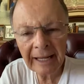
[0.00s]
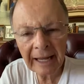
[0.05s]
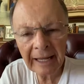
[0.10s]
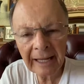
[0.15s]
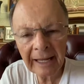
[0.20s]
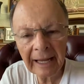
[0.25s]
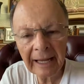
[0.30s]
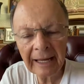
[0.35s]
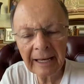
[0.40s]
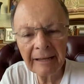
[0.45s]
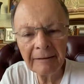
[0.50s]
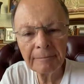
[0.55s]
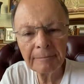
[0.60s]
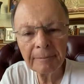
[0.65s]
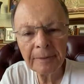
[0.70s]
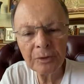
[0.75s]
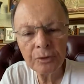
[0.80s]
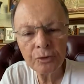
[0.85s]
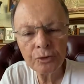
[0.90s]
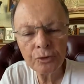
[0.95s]
makes
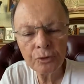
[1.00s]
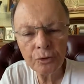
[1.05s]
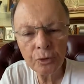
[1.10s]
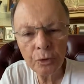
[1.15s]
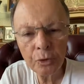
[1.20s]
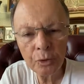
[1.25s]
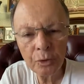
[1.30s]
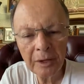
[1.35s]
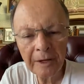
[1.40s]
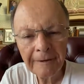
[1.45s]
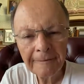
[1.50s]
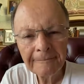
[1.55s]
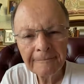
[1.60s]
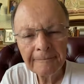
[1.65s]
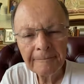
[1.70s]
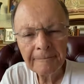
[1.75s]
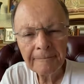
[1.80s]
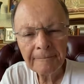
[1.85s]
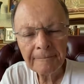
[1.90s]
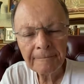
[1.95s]
dwelling
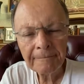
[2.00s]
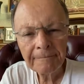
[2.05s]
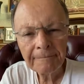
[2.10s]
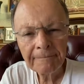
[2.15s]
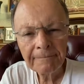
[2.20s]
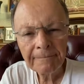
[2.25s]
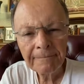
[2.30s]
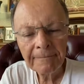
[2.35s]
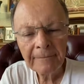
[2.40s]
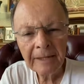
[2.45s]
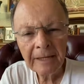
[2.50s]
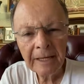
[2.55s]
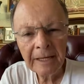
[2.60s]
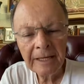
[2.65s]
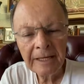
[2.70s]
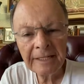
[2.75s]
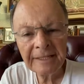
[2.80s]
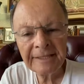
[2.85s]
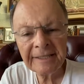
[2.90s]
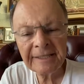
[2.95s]
place in that
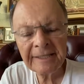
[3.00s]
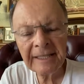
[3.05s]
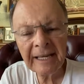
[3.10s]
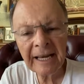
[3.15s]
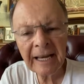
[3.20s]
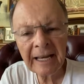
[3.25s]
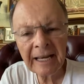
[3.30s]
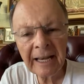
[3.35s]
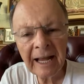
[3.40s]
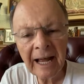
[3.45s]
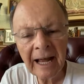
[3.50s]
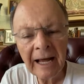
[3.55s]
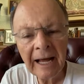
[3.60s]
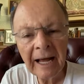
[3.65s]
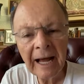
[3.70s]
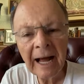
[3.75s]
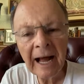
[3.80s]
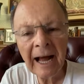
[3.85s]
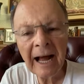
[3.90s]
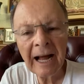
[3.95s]
person's life.
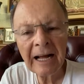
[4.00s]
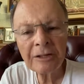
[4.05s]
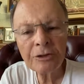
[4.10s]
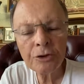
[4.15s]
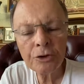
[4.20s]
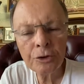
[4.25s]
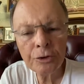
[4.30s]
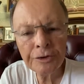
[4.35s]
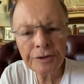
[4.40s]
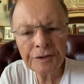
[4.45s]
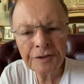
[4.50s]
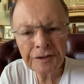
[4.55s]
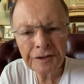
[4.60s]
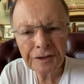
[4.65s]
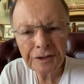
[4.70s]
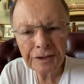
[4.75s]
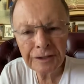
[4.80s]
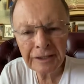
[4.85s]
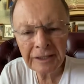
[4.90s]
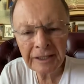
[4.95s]
And
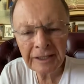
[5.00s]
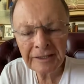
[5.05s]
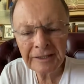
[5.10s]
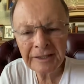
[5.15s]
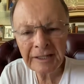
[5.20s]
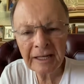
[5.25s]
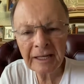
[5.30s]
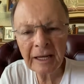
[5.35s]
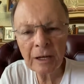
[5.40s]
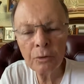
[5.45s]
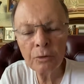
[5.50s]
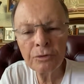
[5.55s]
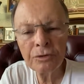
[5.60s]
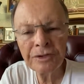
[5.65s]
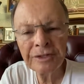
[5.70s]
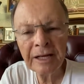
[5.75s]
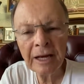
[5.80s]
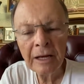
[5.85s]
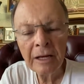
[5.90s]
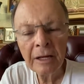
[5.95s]
if that
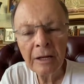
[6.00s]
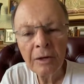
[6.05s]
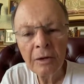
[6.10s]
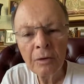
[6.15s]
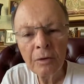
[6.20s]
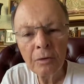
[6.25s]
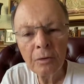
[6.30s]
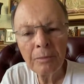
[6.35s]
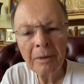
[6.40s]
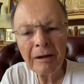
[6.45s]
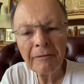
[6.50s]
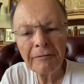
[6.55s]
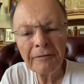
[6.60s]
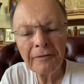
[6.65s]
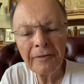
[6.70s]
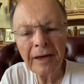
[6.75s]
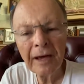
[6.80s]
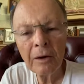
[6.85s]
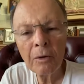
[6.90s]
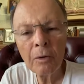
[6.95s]
person
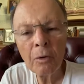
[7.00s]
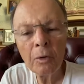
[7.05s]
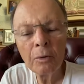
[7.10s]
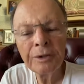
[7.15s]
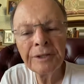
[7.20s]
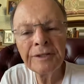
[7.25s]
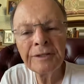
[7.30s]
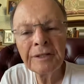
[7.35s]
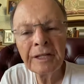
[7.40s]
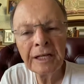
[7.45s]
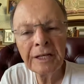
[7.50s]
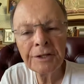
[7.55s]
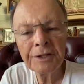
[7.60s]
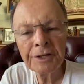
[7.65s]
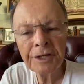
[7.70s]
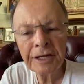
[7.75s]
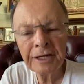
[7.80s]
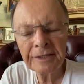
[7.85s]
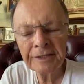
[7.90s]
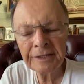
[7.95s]
uses
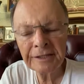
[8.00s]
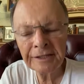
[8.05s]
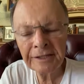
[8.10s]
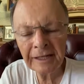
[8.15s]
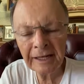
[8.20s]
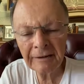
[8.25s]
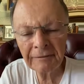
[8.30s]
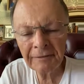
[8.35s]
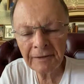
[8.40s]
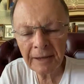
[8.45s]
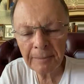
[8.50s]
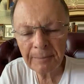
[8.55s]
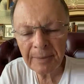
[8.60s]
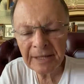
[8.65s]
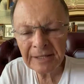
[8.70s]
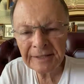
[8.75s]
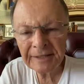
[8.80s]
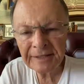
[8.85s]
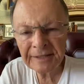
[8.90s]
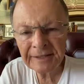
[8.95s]
a faith with
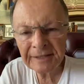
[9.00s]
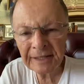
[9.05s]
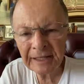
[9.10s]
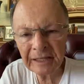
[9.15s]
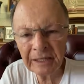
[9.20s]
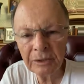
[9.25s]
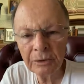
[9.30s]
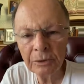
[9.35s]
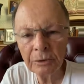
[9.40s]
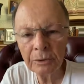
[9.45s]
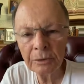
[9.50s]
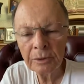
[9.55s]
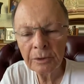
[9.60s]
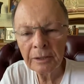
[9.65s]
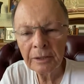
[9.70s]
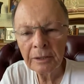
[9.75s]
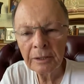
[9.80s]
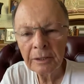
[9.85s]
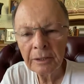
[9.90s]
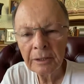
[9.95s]
intelligence,
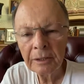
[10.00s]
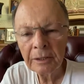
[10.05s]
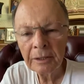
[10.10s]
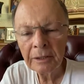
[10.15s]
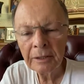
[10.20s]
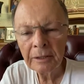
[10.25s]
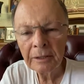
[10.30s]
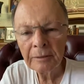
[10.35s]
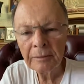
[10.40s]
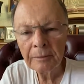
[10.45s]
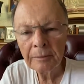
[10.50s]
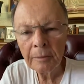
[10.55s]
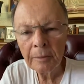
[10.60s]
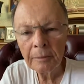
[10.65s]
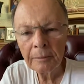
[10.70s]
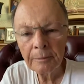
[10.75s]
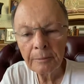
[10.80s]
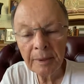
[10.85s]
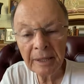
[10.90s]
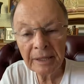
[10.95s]
and if they
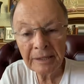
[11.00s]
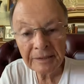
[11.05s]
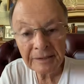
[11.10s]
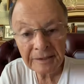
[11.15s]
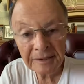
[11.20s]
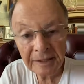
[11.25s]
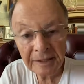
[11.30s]
think